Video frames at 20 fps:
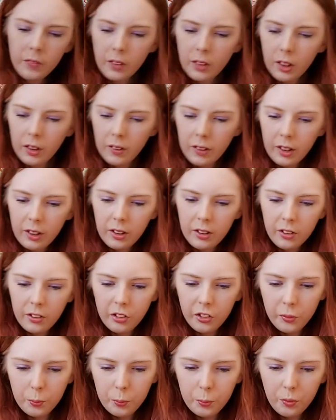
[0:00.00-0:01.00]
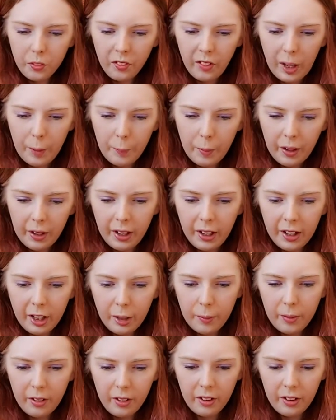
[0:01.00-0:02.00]
And then just slap bang in the
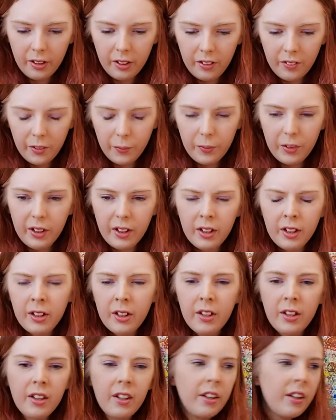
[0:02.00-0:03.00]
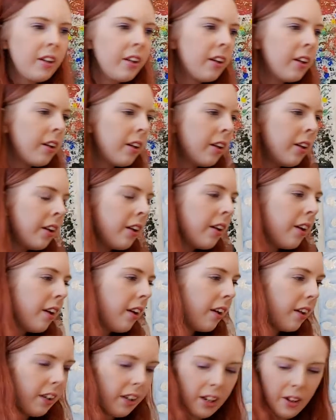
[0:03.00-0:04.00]
middle of the work.
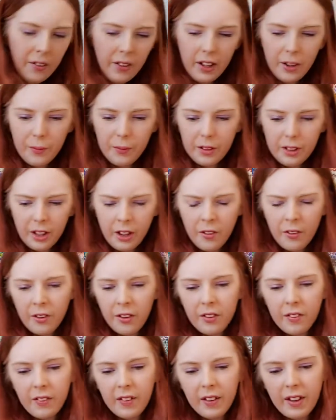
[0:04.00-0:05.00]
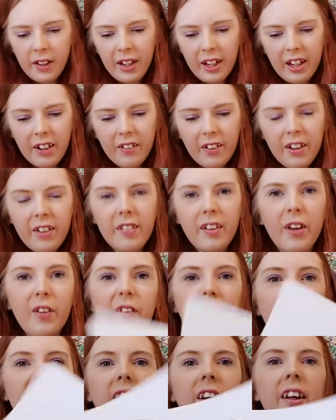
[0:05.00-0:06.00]
Now here we go. Here is
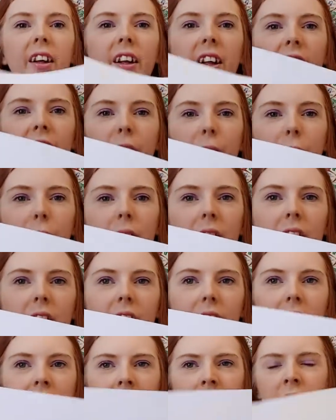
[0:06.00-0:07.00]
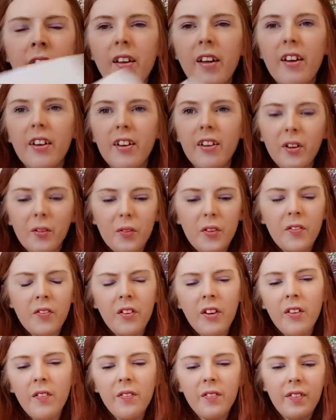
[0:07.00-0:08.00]
our little circle that we've
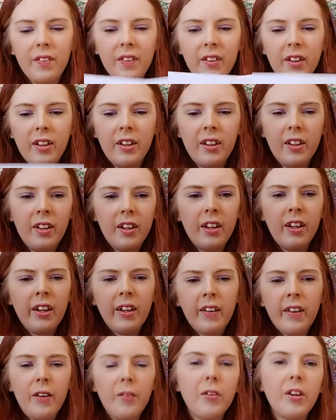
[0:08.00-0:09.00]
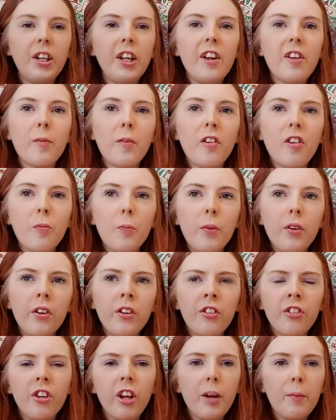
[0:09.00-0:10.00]
got. Then I'm going to use my
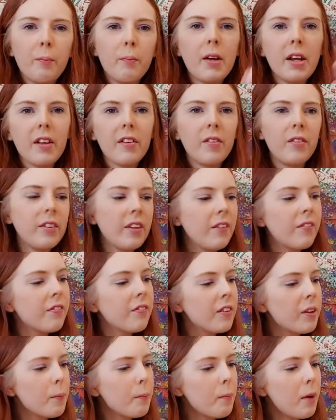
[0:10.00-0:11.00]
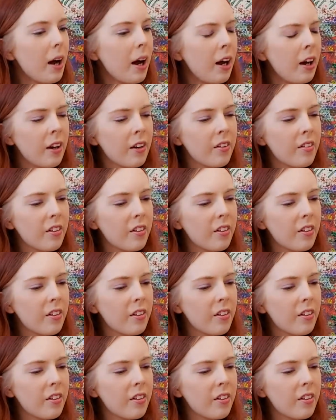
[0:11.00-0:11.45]
sponge and make some different marks.